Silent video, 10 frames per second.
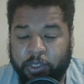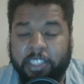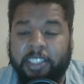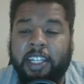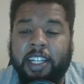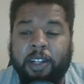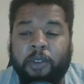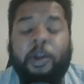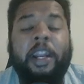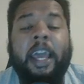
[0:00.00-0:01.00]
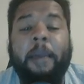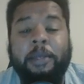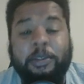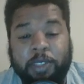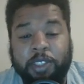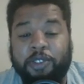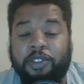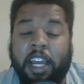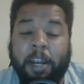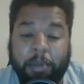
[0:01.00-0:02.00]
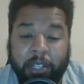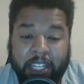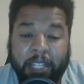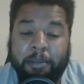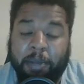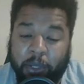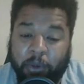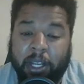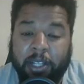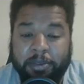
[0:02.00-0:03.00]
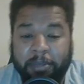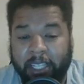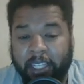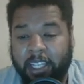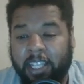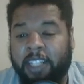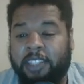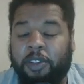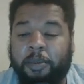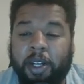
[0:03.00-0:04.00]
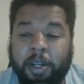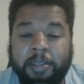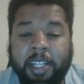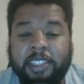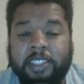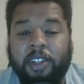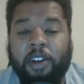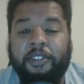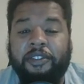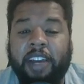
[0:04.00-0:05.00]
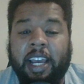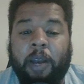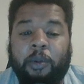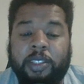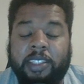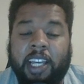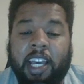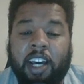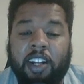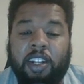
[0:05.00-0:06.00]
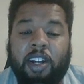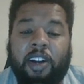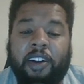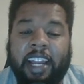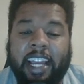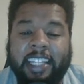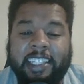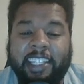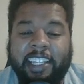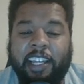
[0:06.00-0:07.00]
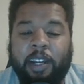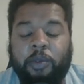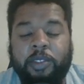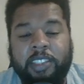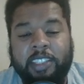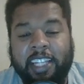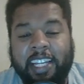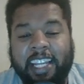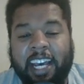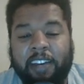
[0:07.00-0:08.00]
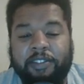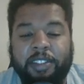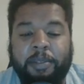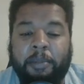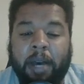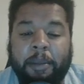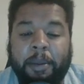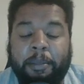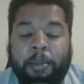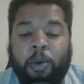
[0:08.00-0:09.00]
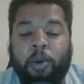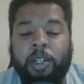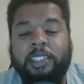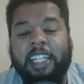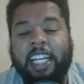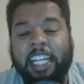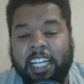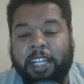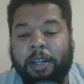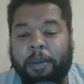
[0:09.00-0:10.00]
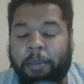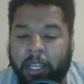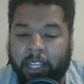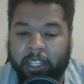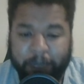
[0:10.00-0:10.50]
tale of what happens when you try to predict blowouts, man. So my updated starting five was Kyle Lowry, Anthony Edwards, Denny Avdia, Bobby Portis, and Clint Capella.